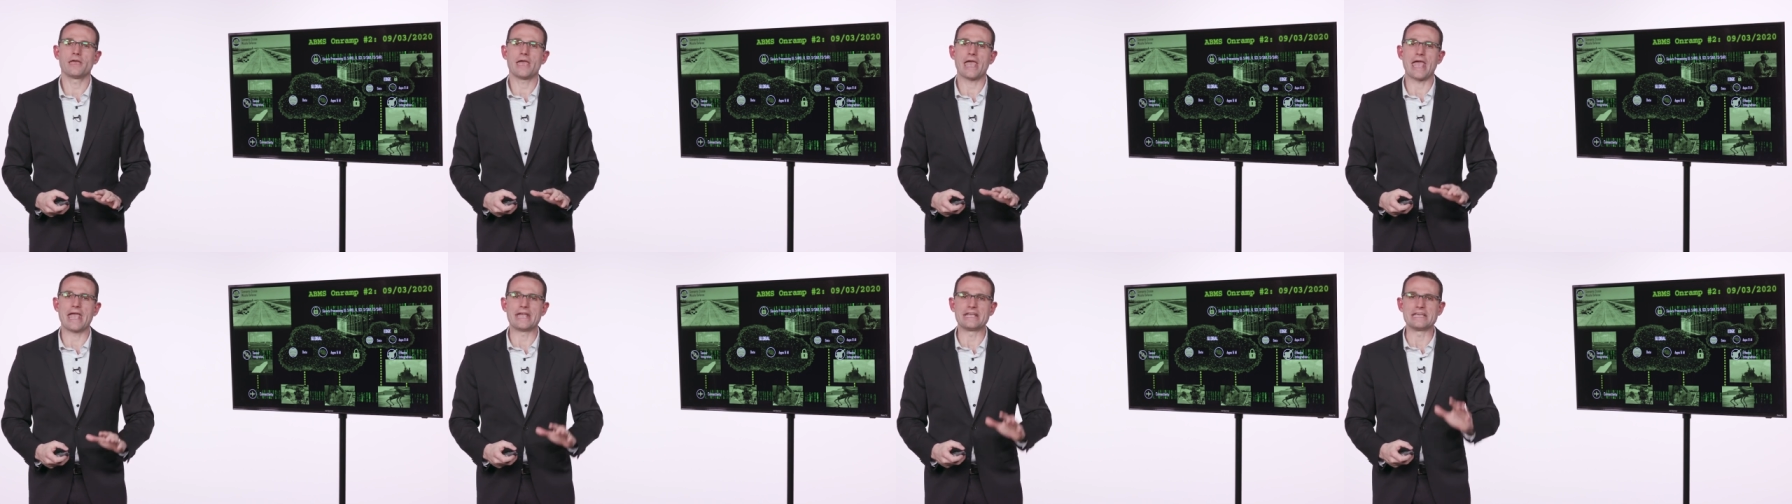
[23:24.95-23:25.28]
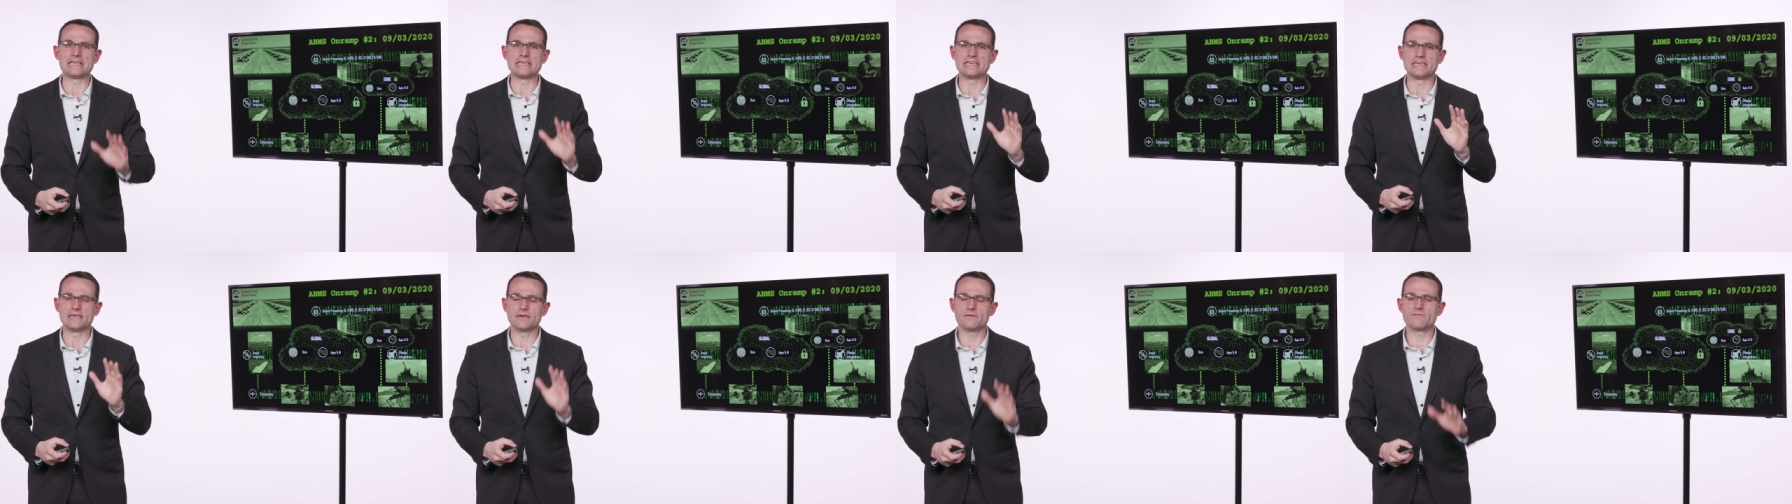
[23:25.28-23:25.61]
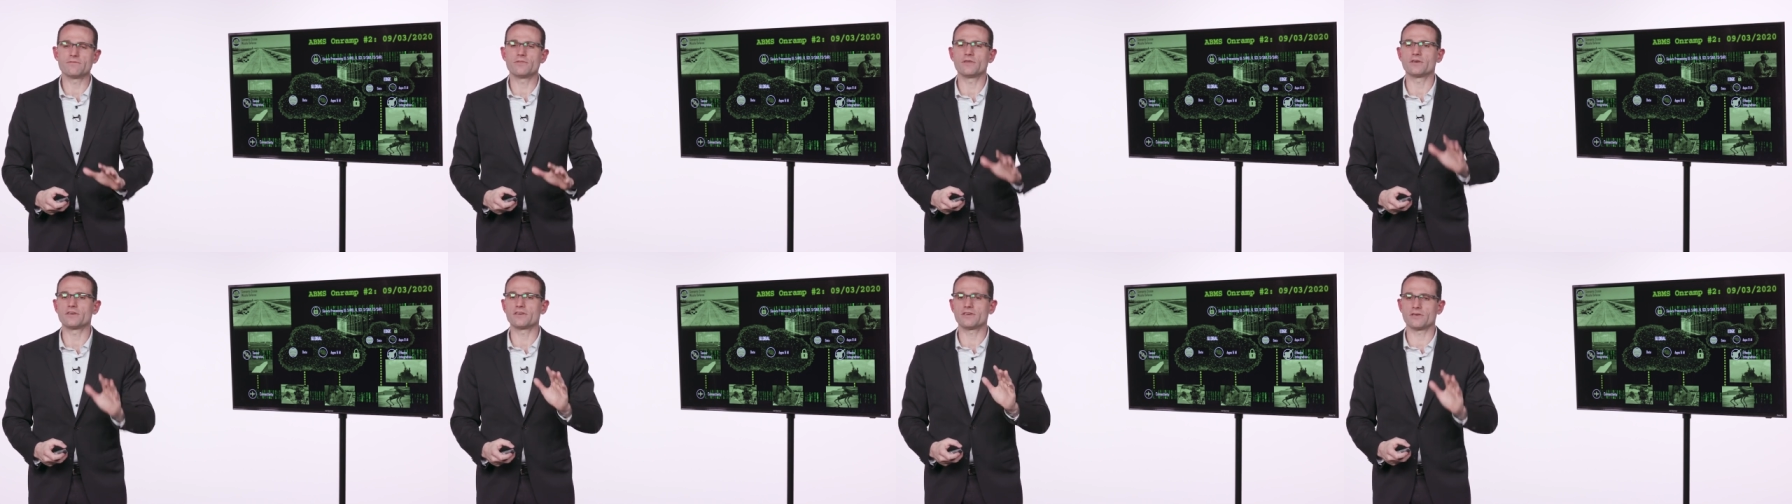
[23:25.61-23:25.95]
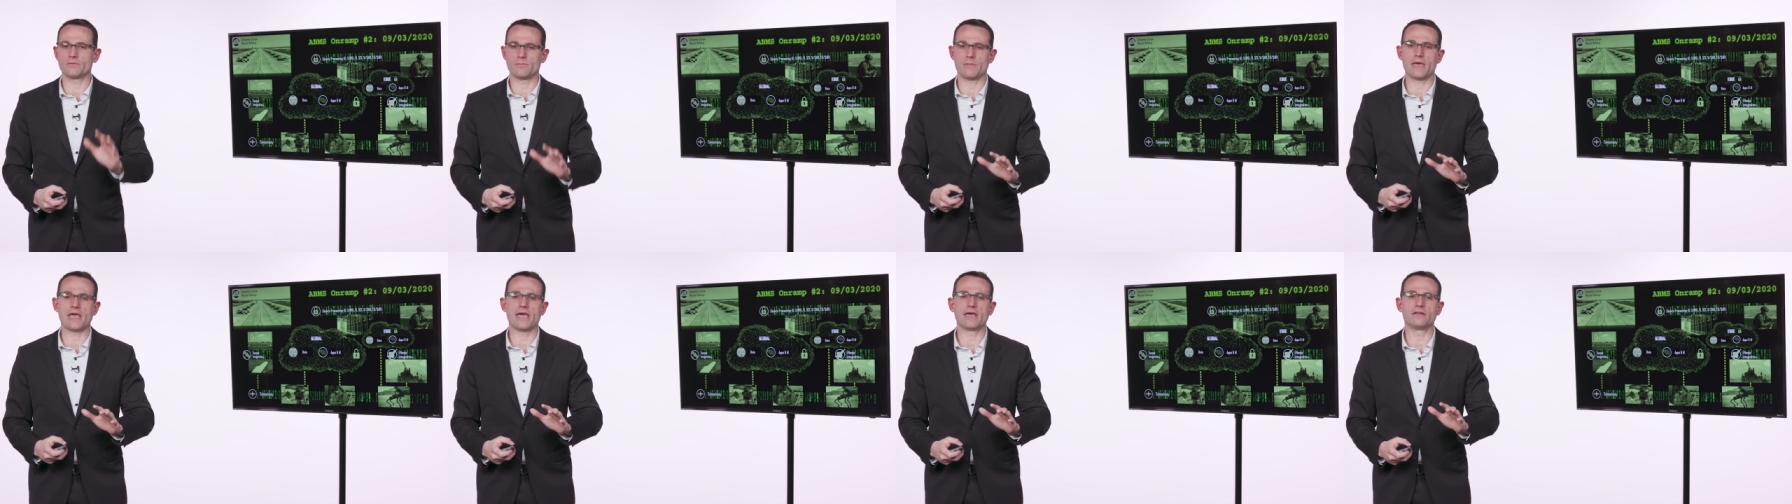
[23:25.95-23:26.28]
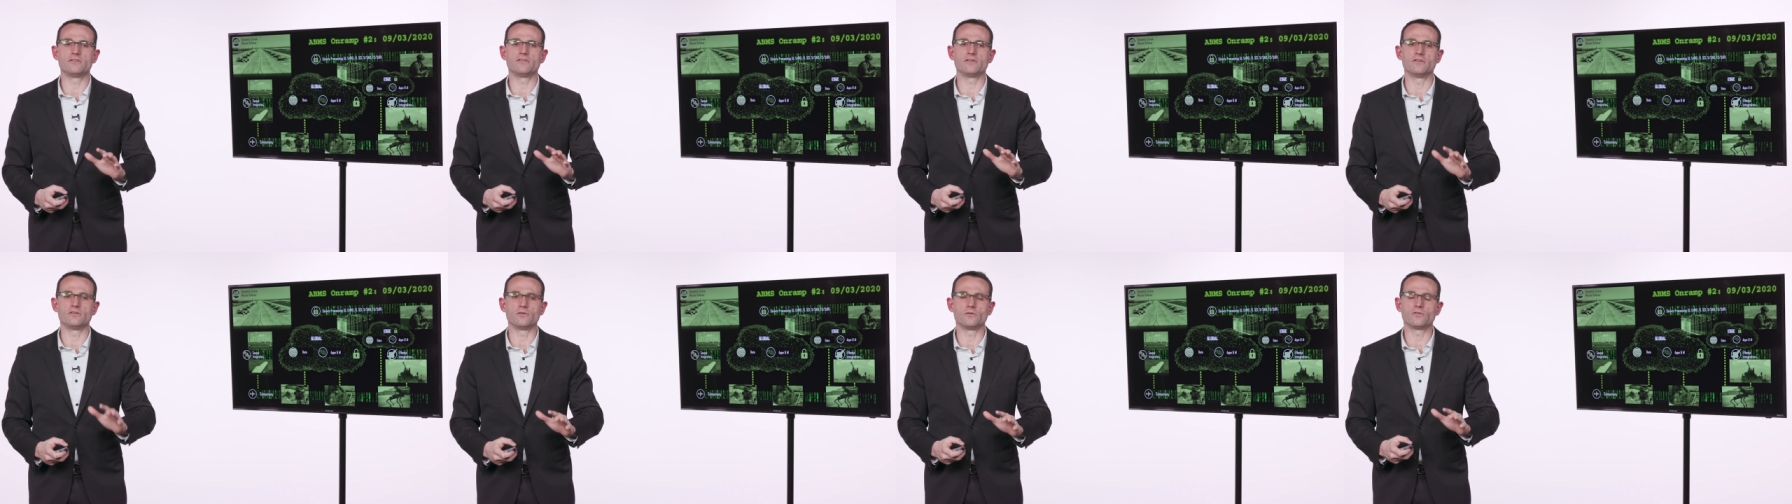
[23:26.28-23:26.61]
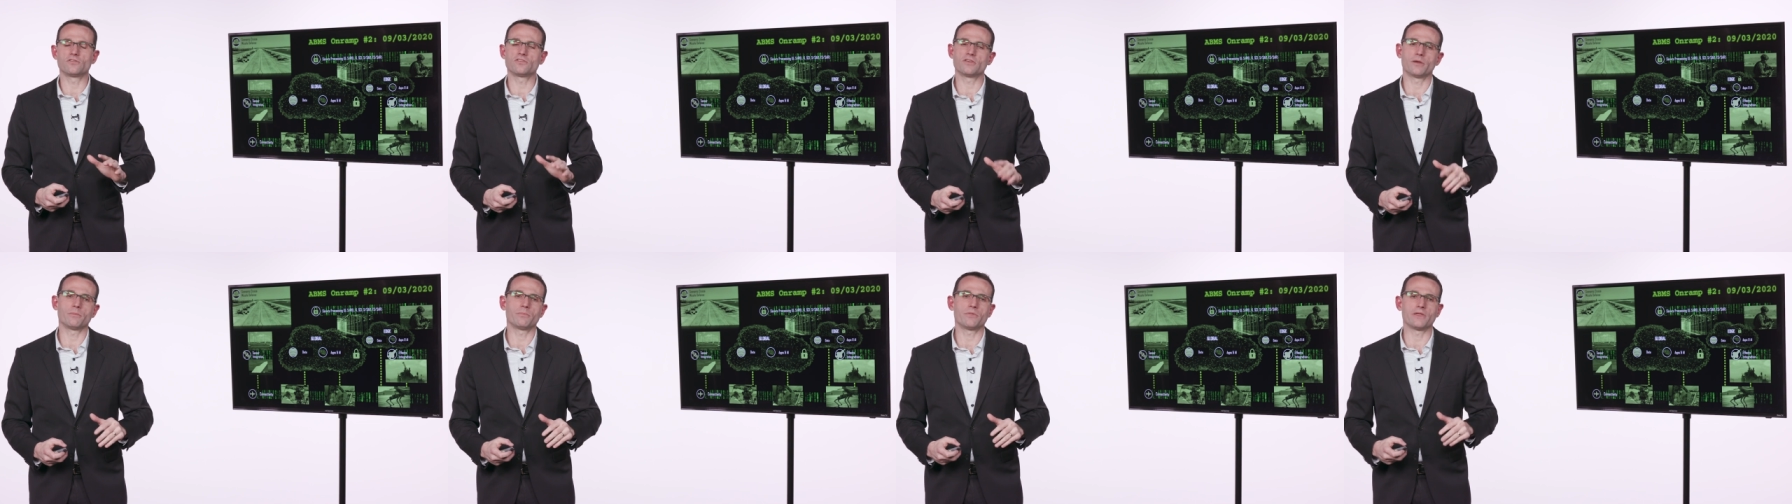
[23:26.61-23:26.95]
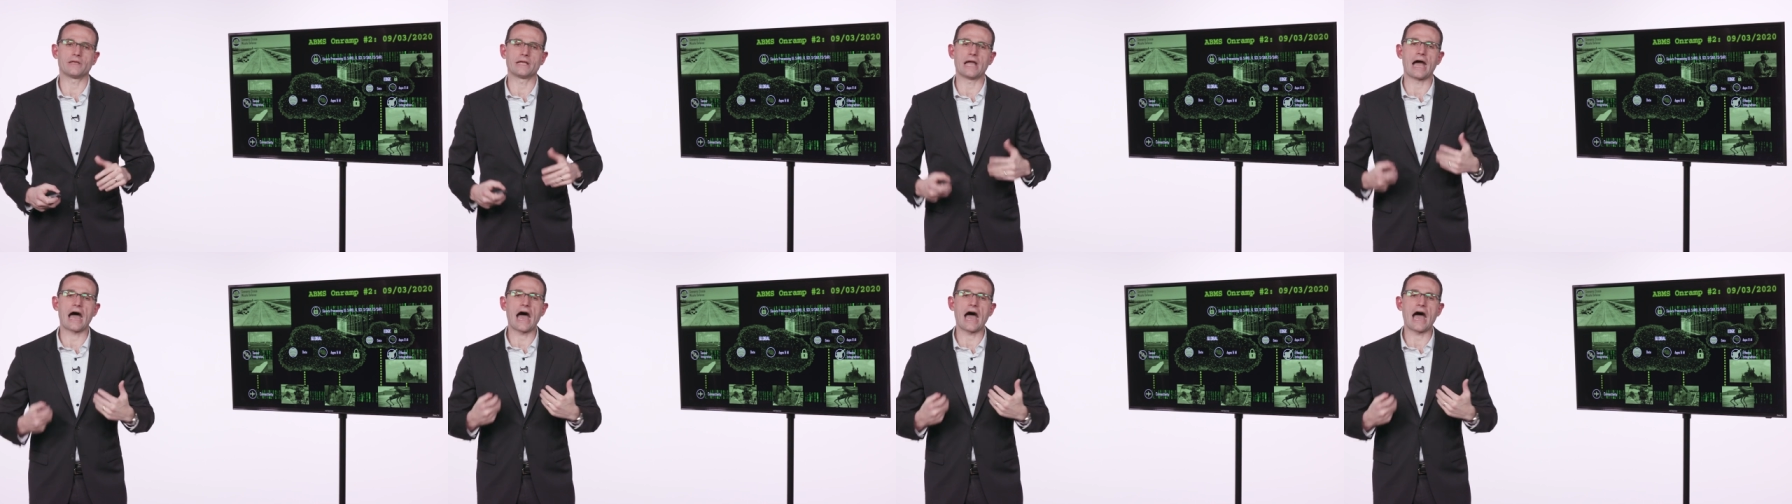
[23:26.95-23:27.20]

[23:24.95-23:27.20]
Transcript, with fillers: and give the command to do something